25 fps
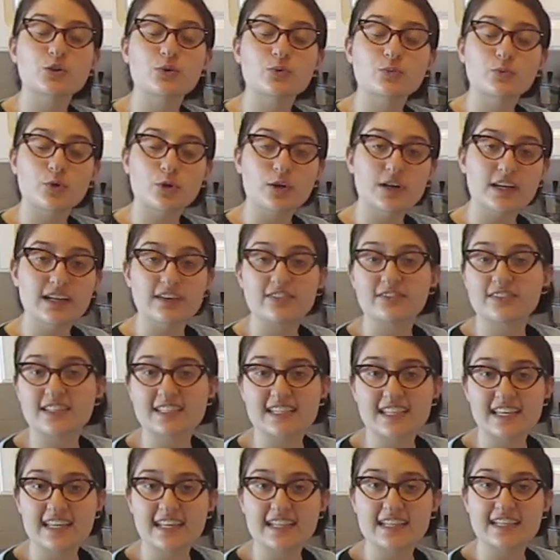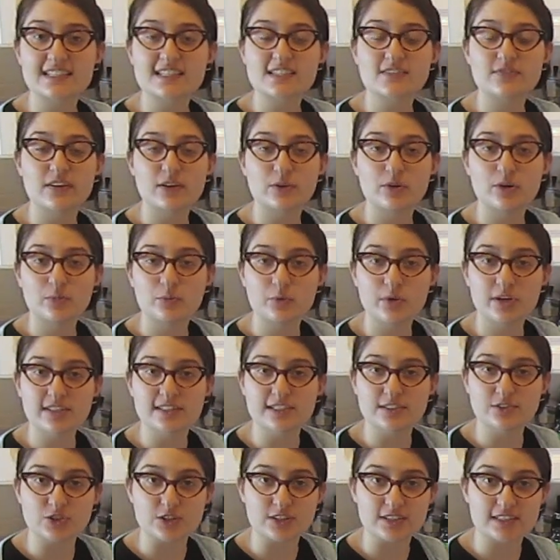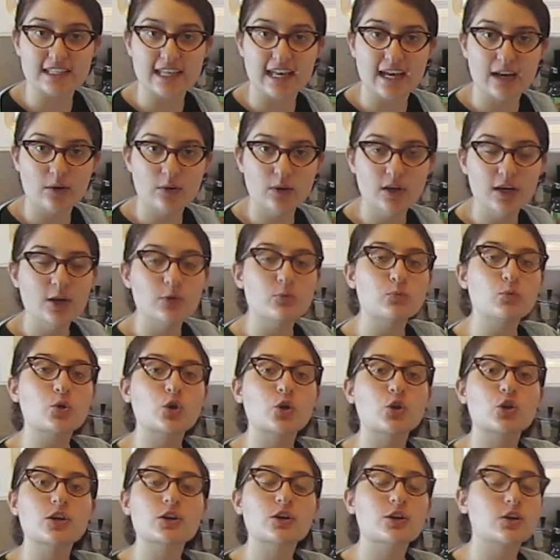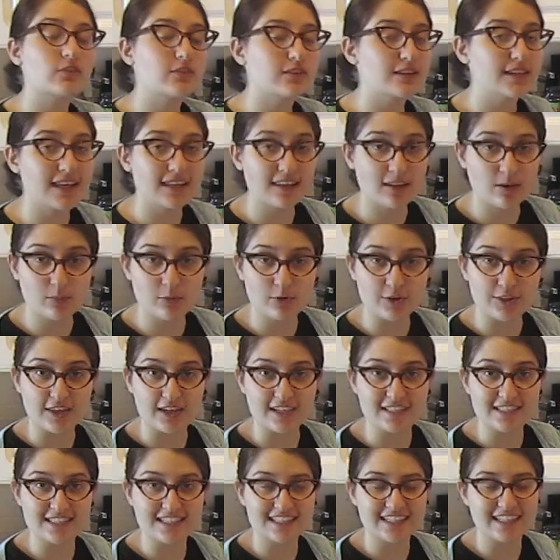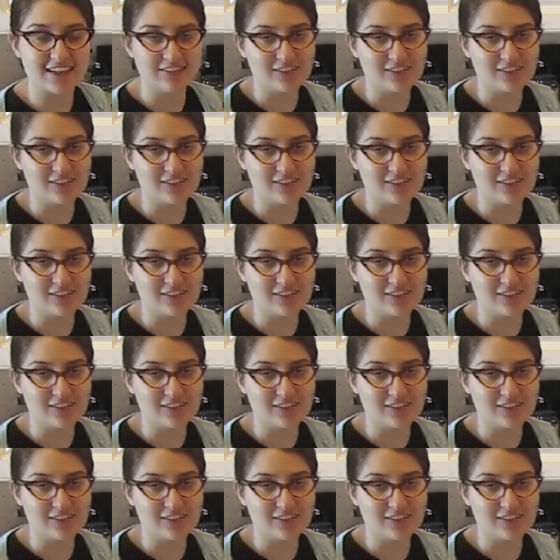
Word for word: don't worry if the cake isn't very pretty just now, we're gonna cover that up with icing